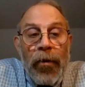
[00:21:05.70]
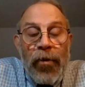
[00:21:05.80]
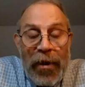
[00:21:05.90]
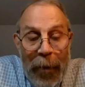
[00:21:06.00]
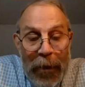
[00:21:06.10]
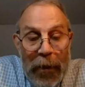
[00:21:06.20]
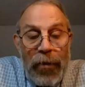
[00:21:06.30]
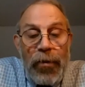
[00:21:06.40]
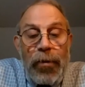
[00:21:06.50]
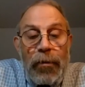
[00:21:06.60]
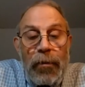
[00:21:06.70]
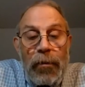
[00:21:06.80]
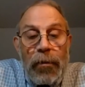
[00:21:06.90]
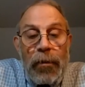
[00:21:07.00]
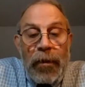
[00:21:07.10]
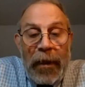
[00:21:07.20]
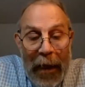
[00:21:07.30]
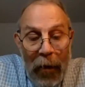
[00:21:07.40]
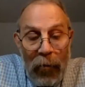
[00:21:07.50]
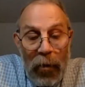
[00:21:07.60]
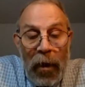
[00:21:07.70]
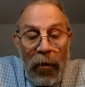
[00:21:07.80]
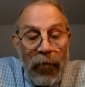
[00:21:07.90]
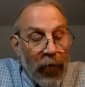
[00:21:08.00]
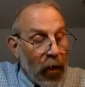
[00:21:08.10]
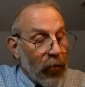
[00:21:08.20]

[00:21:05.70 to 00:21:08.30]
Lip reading: Stimulus to get out of